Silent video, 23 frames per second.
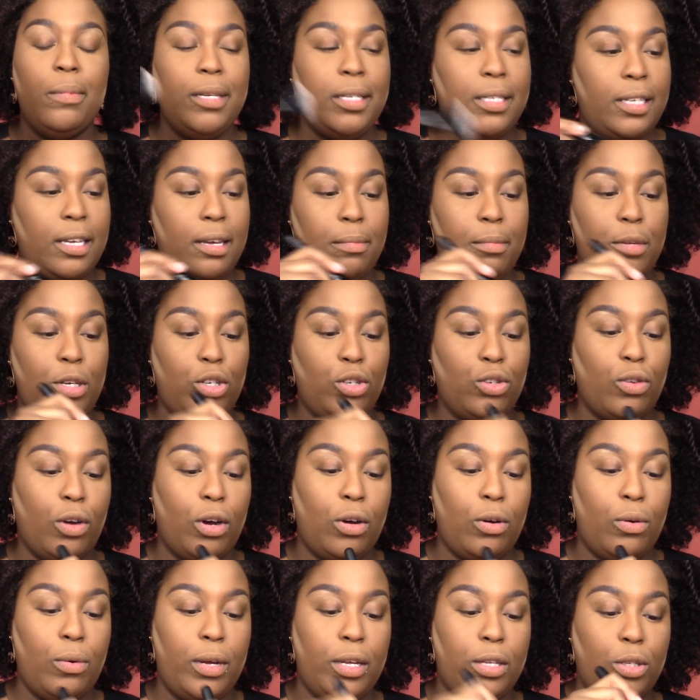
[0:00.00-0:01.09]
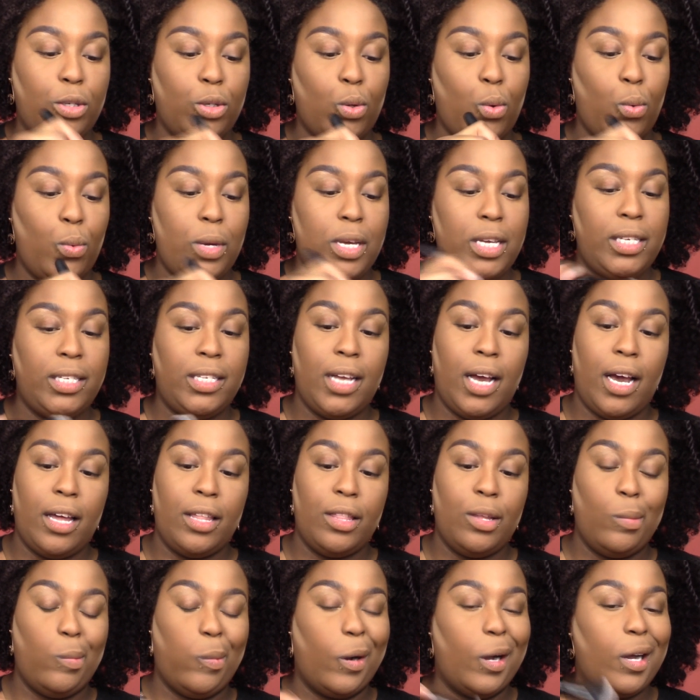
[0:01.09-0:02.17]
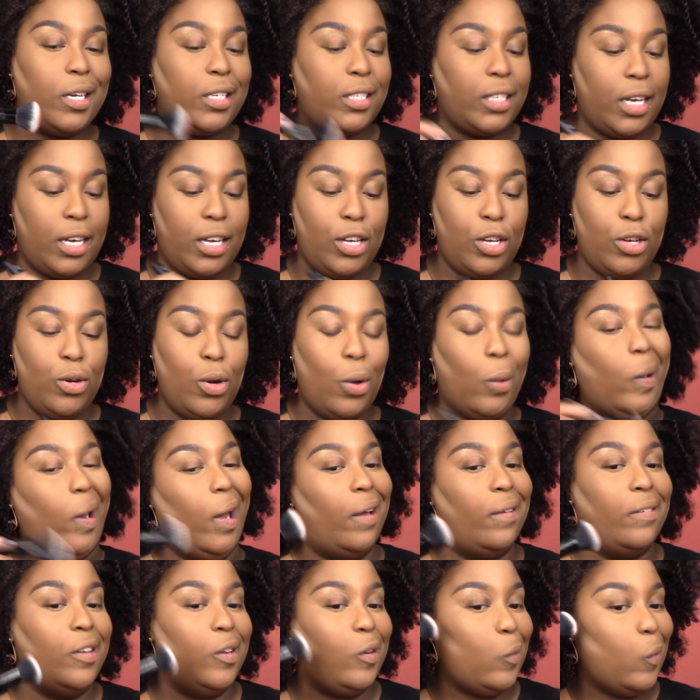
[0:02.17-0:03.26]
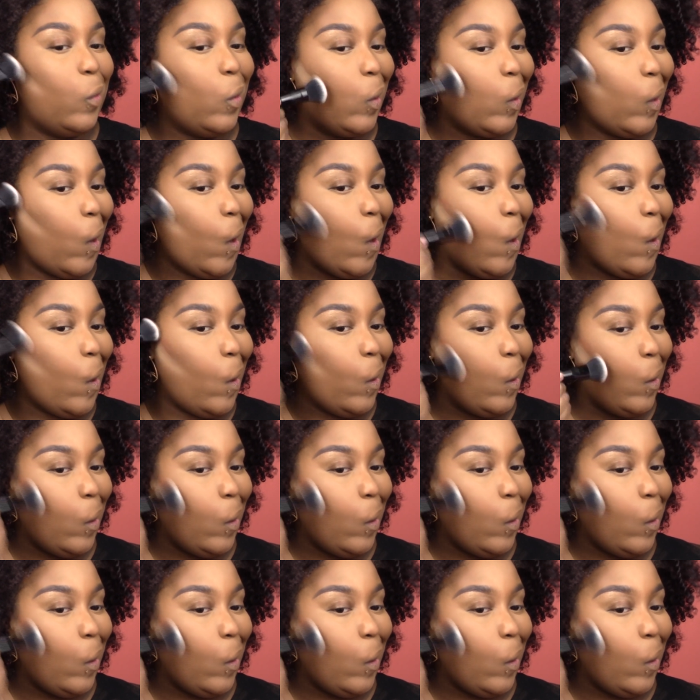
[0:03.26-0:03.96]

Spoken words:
be seeing me struggle and squeeze the other brush, and you don't have to do all that.